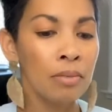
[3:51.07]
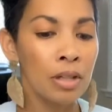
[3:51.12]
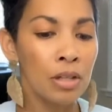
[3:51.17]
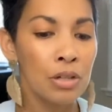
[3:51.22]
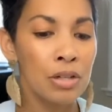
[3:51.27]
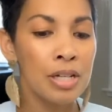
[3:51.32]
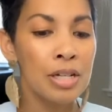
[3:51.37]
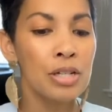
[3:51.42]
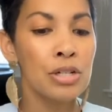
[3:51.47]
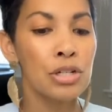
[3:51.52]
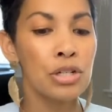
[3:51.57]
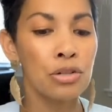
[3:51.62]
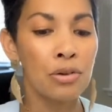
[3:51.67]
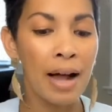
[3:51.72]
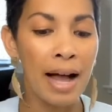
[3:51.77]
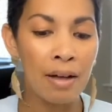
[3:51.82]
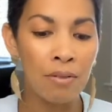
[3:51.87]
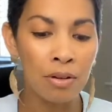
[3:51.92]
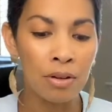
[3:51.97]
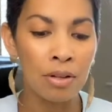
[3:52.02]
You can
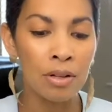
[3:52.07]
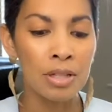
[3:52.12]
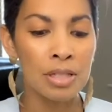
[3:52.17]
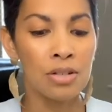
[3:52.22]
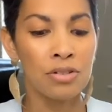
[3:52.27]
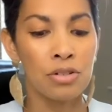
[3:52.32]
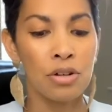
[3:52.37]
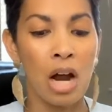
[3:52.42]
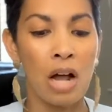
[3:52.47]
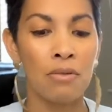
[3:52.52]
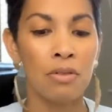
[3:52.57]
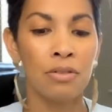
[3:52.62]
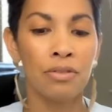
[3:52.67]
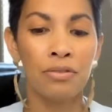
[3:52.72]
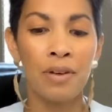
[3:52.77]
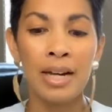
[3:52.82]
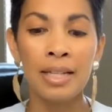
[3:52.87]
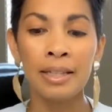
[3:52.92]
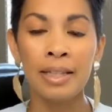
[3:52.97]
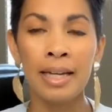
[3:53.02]
travel, it's travel
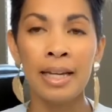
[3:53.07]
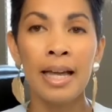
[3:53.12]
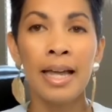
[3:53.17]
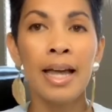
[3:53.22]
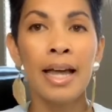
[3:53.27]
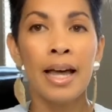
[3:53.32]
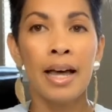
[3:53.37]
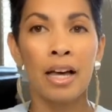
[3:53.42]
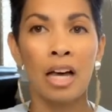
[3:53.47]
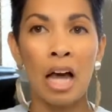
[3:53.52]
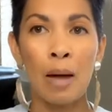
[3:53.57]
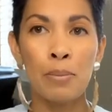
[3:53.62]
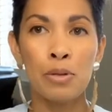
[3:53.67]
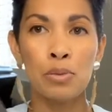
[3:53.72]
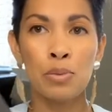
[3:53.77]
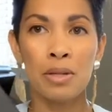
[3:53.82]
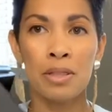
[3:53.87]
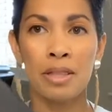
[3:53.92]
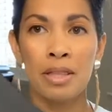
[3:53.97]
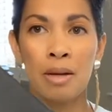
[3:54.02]
friendly. It comes
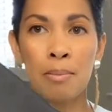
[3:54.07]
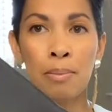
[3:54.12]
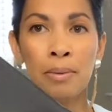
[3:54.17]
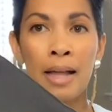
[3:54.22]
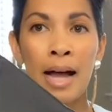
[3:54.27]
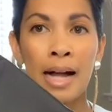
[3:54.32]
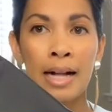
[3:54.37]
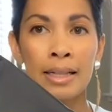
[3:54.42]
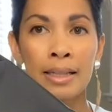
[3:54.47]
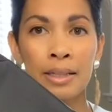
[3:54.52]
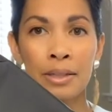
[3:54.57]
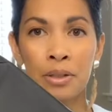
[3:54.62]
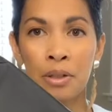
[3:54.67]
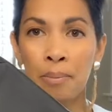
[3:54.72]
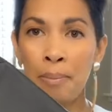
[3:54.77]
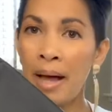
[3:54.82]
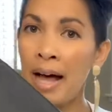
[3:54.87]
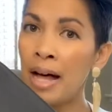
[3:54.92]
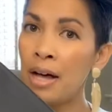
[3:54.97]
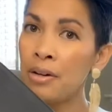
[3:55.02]
with the black little
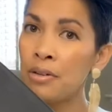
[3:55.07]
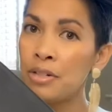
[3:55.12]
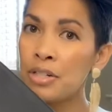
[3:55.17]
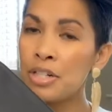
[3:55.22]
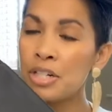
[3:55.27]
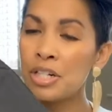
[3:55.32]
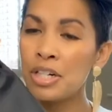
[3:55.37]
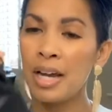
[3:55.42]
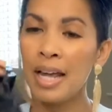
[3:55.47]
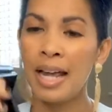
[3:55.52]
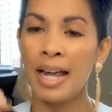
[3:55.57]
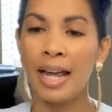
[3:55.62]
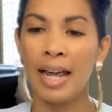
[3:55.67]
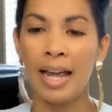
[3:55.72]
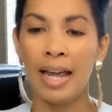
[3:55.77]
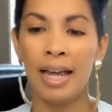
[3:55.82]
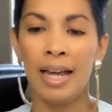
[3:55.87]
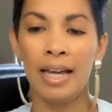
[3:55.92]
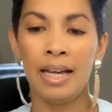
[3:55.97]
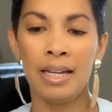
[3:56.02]
pouch,
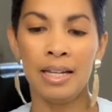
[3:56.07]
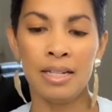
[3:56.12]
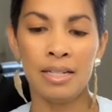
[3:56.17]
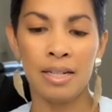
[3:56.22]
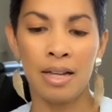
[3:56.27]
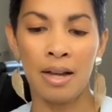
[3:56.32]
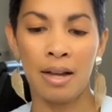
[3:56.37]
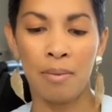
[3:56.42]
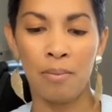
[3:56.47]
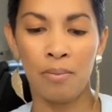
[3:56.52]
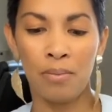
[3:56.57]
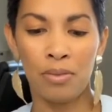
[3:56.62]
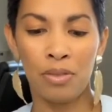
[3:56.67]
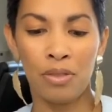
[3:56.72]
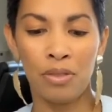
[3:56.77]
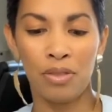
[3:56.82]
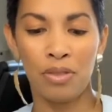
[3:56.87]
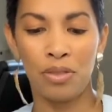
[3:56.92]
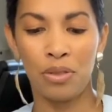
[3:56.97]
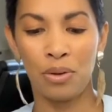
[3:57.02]
and
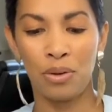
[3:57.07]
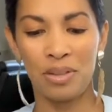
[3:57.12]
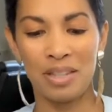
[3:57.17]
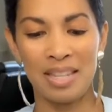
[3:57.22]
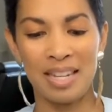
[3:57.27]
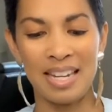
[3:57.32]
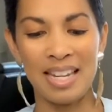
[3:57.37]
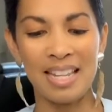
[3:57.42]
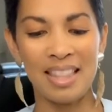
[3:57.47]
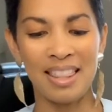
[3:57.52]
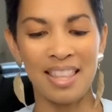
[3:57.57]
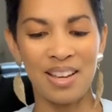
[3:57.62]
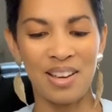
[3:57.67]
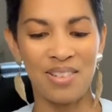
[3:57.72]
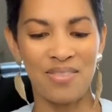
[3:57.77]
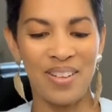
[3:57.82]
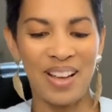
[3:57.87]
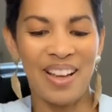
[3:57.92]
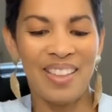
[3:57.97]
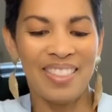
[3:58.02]
the neat thing
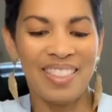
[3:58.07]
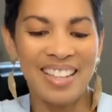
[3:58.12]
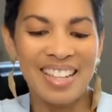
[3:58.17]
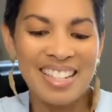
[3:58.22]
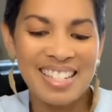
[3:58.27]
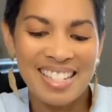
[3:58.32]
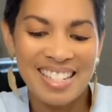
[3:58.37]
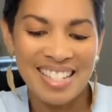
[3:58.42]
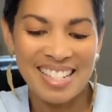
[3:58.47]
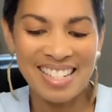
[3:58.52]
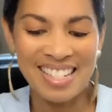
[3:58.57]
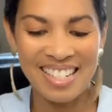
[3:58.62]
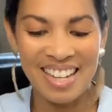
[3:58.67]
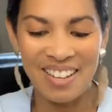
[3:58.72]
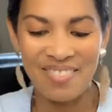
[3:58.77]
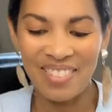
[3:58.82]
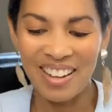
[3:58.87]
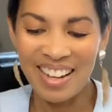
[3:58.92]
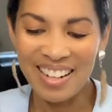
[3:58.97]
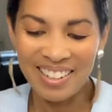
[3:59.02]
about this is
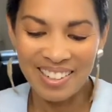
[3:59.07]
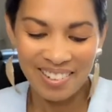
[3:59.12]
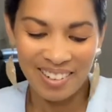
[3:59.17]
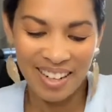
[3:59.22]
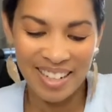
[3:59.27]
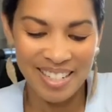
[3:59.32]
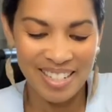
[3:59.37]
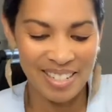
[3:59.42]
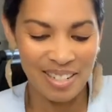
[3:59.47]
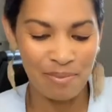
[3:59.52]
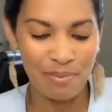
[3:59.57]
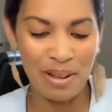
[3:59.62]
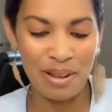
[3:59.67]
I'm kind of crazy about